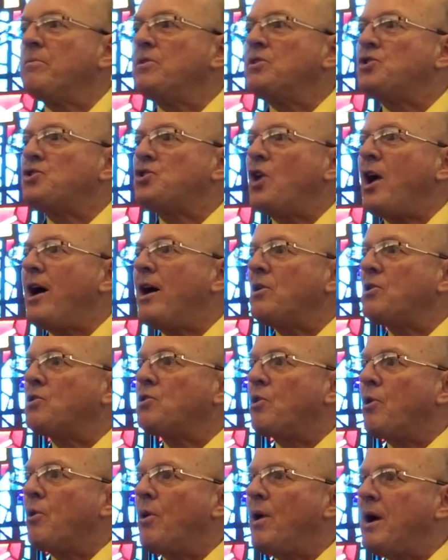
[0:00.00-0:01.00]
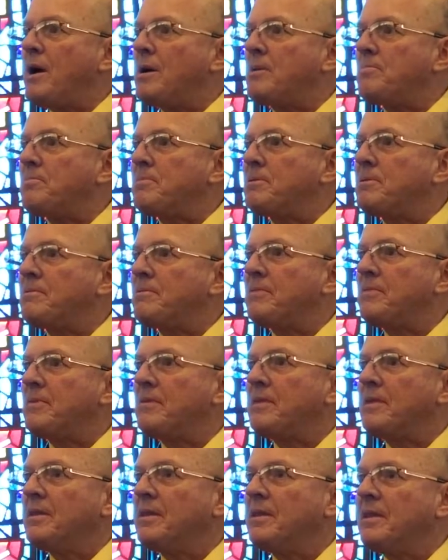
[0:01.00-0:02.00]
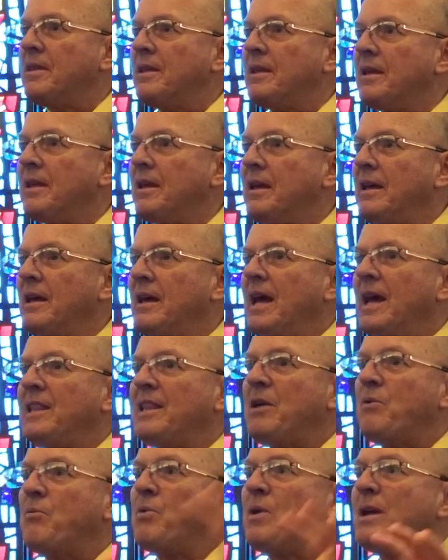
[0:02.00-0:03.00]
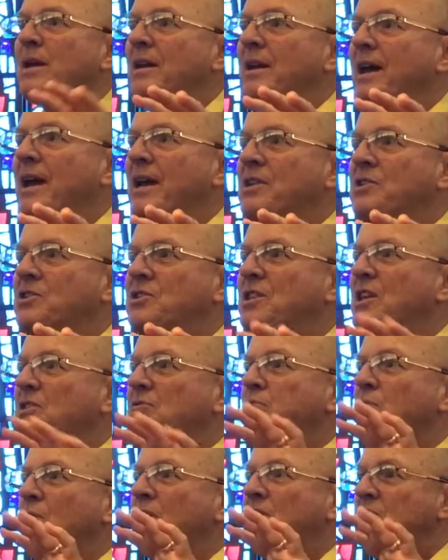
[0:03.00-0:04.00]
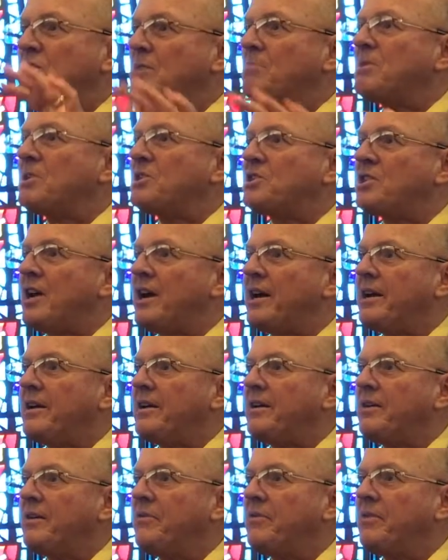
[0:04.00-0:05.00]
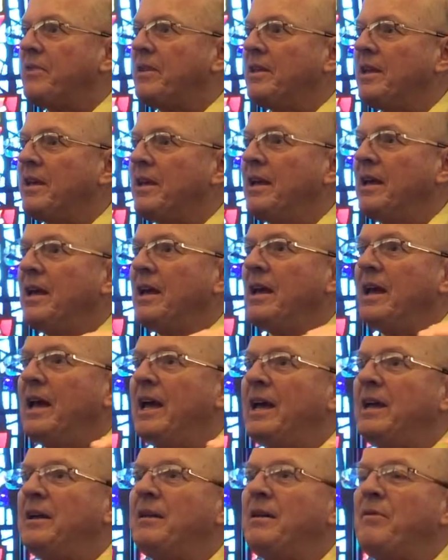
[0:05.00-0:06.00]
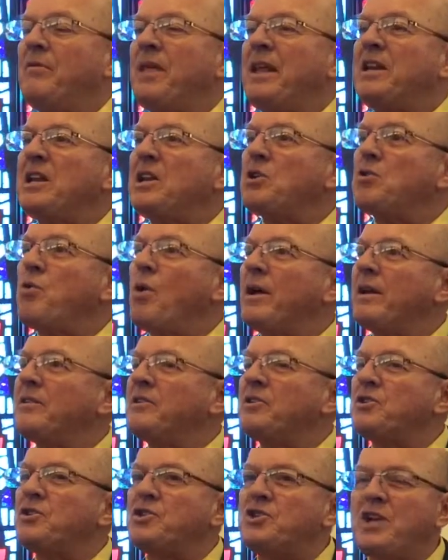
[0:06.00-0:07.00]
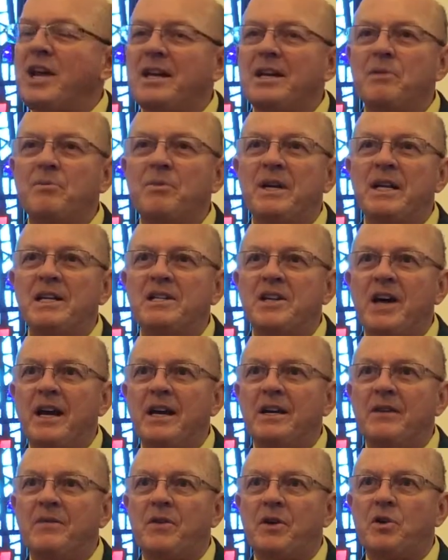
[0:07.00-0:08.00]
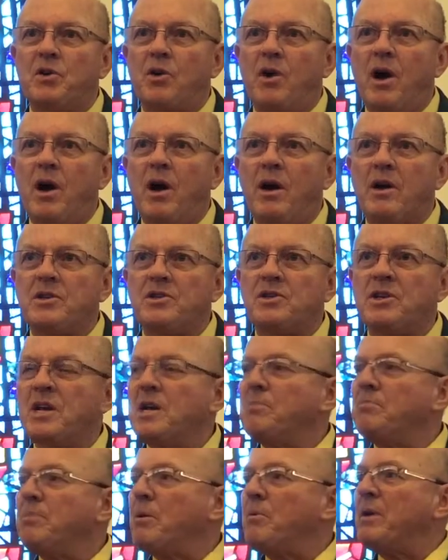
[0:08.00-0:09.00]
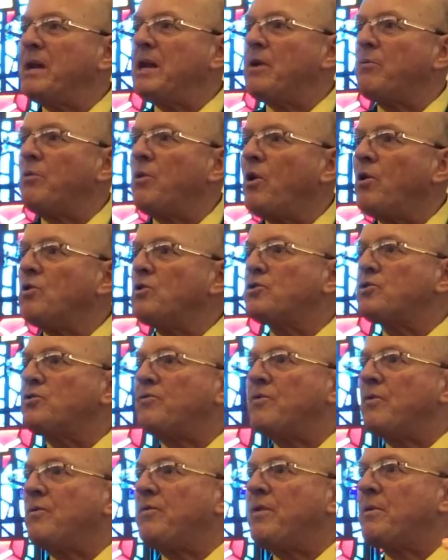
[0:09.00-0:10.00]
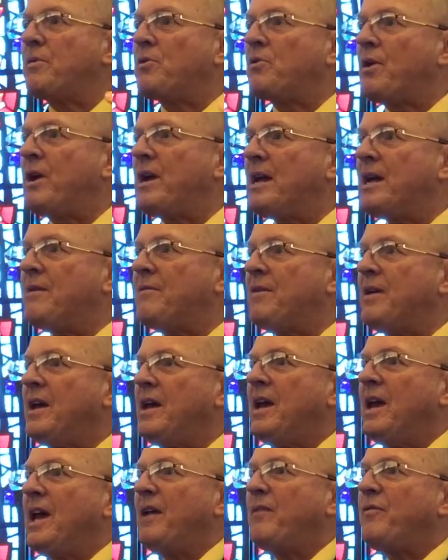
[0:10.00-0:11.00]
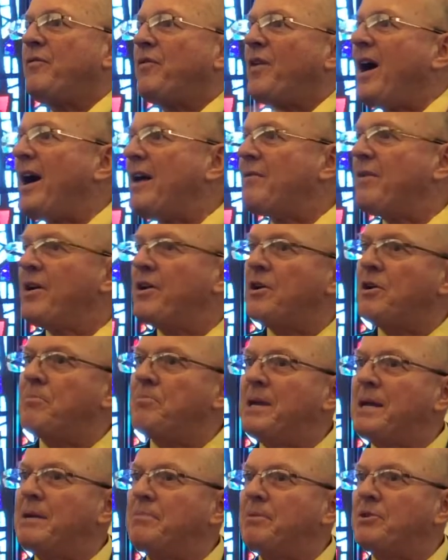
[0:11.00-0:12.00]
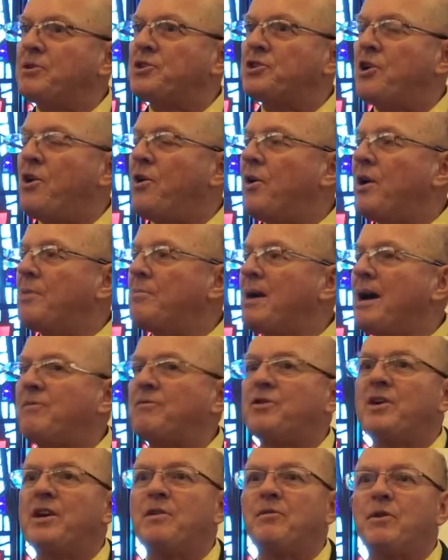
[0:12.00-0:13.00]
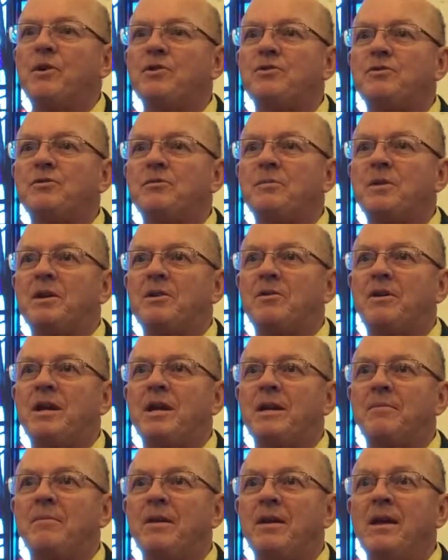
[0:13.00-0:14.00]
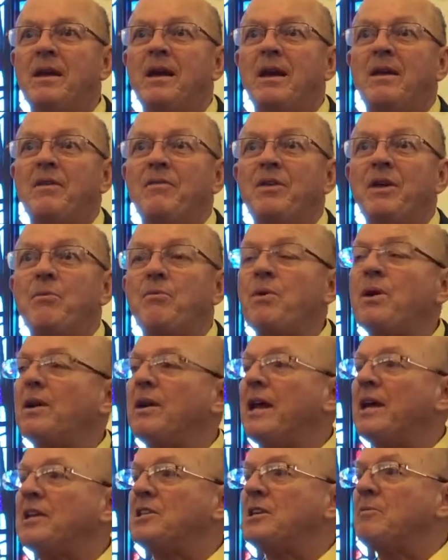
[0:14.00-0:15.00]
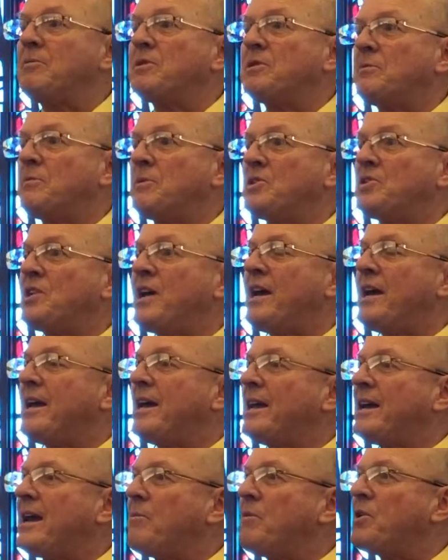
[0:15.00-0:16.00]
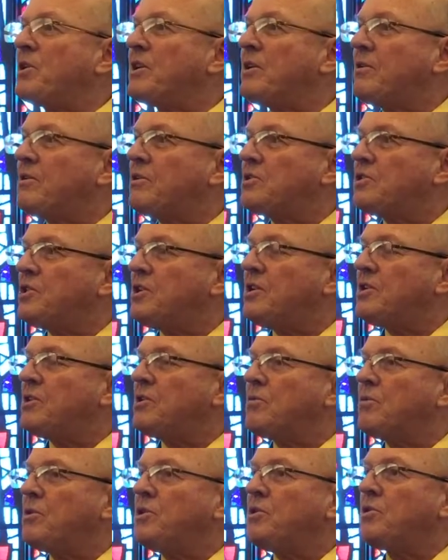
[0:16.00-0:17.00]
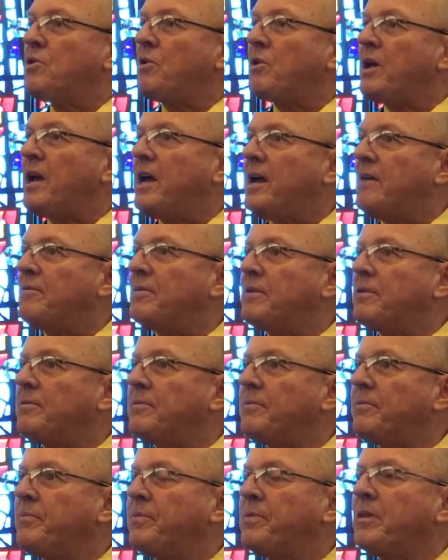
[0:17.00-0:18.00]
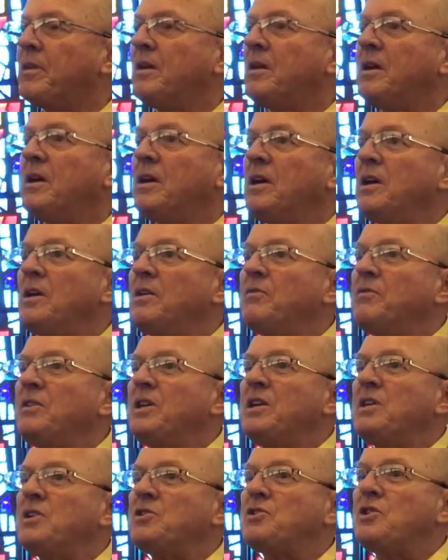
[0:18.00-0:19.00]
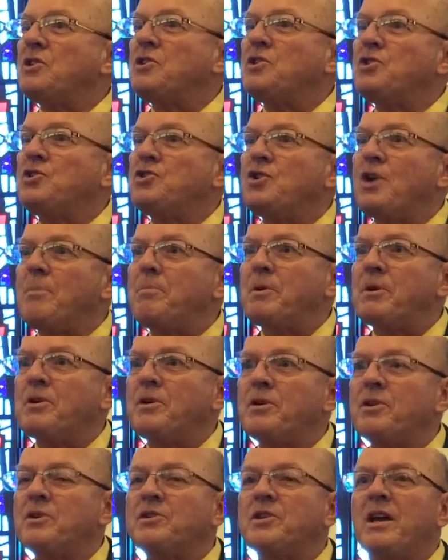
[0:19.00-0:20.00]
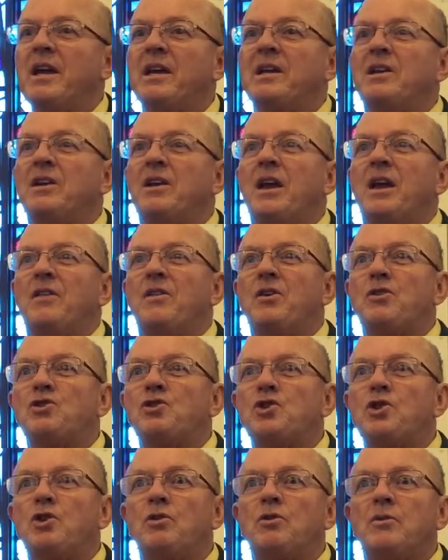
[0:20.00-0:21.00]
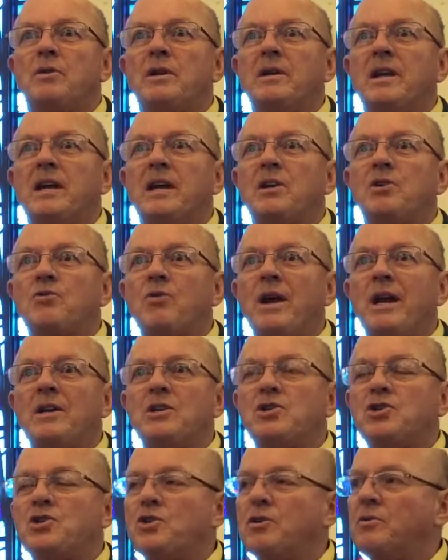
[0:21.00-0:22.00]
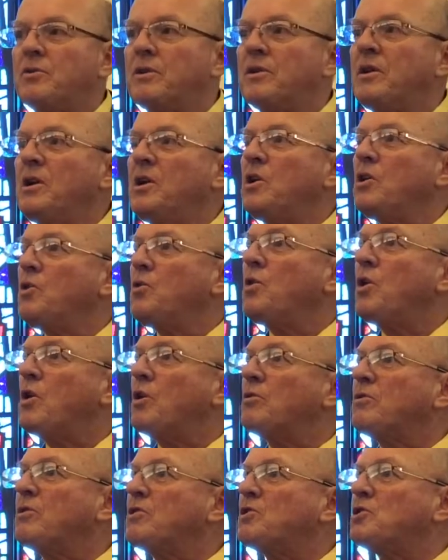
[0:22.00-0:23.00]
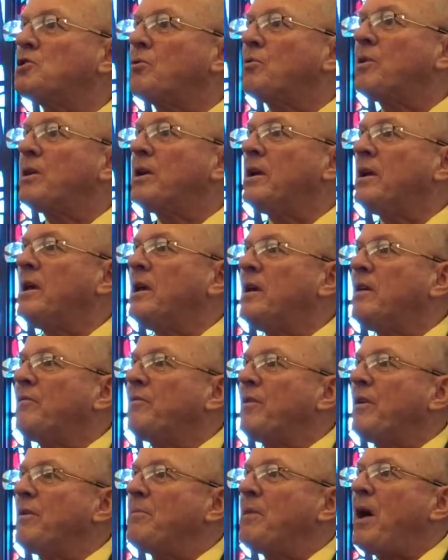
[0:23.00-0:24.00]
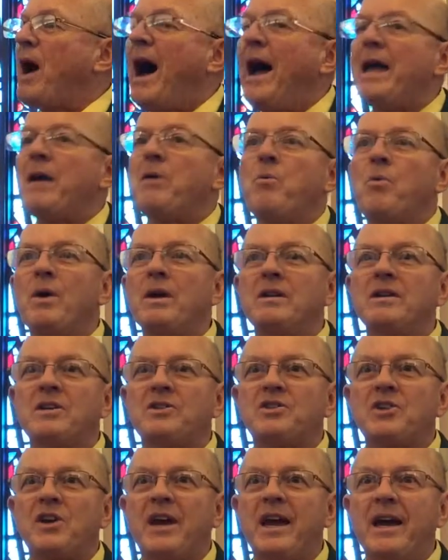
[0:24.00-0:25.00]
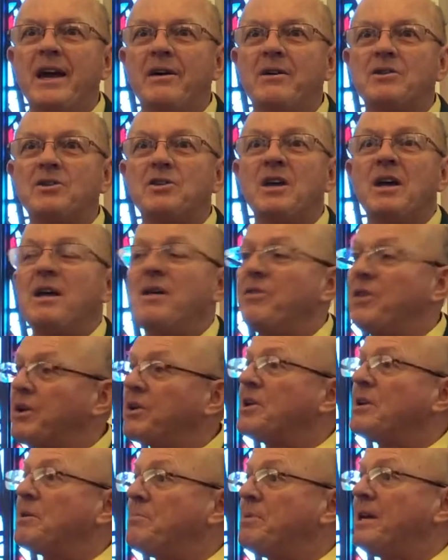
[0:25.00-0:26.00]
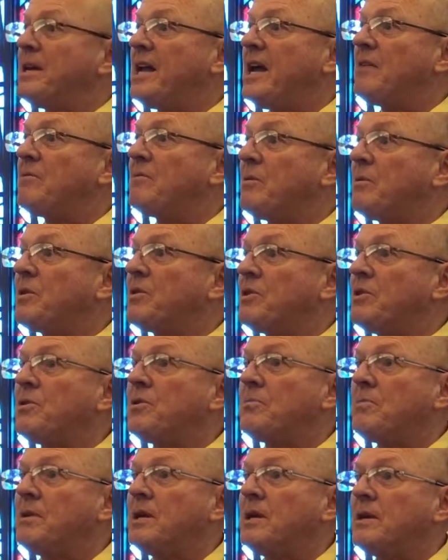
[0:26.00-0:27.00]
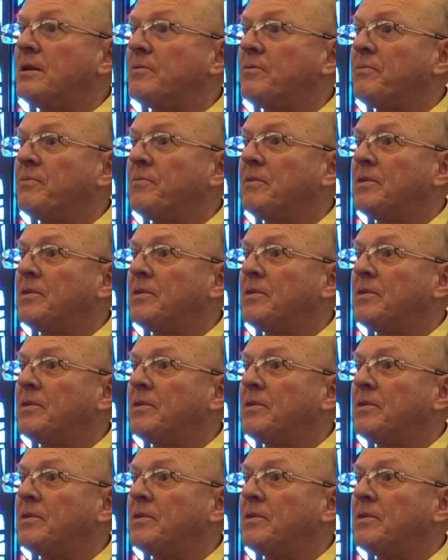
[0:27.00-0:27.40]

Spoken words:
child grow up, and they realized this was the Messiah. And they didn't quite understand it when he died on the cross, but when he rose from the grave and 500 people saw him after he rose from the grave, they realized he was the Messiah. And I will guarantee you, when you go to heaven, these shepherders and their children and grandchildren who heard the story from eyewitness accounts, they're going to be in heaven with you and me.